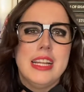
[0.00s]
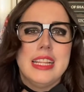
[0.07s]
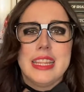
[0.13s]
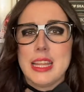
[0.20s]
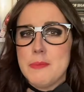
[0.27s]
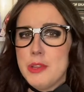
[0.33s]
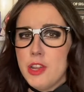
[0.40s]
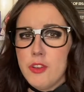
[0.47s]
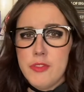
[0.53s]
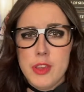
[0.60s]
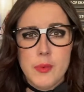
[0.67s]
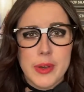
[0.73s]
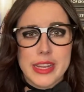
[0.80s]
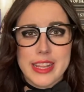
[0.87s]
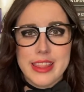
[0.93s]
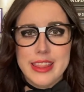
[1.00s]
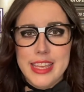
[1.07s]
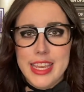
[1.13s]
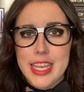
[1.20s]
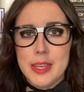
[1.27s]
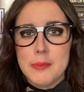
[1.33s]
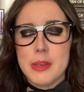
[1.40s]
Let me know if you want a
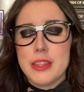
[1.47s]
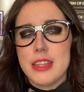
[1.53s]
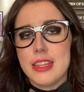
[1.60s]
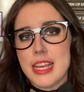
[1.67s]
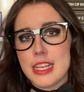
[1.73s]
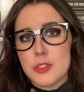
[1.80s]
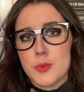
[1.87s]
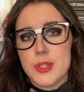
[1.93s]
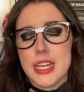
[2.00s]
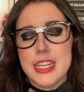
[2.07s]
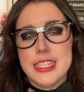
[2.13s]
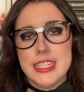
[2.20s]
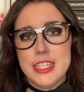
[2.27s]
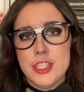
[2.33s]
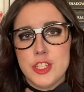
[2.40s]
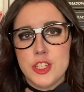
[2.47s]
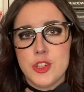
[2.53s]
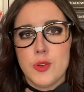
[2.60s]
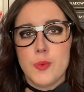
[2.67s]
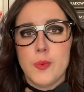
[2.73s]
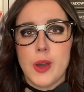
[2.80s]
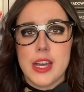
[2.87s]
theme. The last one I did
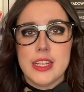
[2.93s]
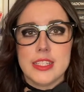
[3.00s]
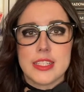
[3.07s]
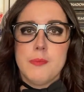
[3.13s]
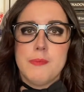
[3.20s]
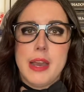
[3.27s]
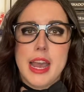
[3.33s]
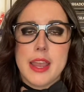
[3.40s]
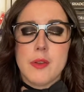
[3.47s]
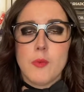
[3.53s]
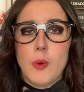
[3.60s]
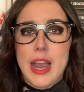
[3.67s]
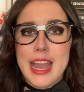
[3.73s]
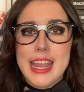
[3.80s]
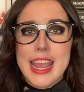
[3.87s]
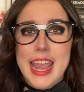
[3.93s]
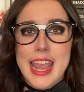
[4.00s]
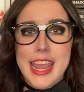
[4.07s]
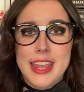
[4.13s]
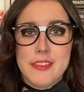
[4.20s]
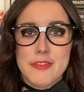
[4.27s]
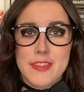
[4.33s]
do was my
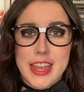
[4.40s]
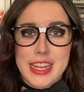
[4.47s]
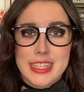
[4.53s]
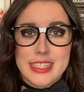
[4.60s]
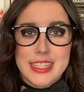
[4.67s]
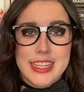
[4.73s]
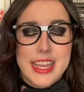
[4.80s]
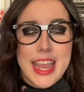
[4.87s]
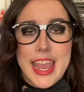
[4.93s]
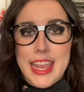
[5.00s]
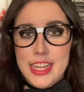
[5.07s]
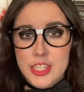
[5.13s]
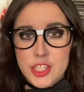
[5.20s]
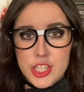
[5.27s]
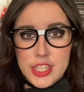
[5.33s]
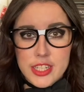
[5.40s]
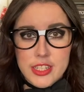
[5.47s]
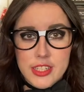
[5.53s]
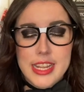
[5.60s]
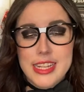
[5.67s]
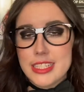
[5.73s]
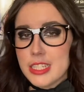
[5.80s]
YA fantasy
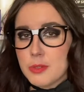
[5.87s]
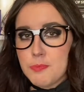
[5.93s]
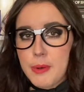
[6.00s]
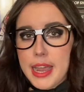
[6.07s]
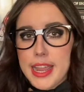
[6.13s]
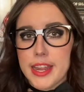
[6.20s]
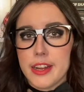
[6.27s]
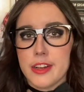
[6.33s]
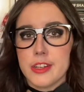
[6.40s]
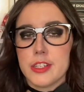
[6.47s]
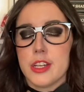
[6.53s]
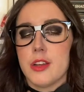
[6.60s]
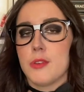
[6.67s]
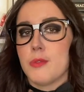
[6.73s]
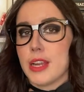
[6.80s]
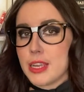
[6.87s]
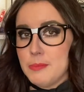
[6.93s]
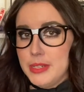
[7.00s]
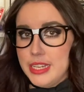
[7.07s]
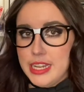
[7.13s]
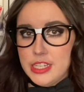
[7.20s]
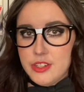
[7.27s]
Asian inspired
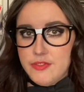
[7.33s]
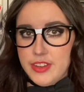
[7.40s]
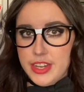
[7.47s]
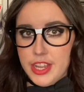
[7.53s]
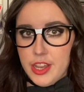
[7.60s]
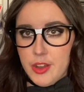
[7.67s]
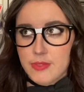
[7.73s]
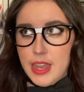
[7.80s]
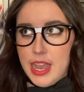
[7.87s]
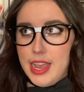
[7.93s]
recommendation video.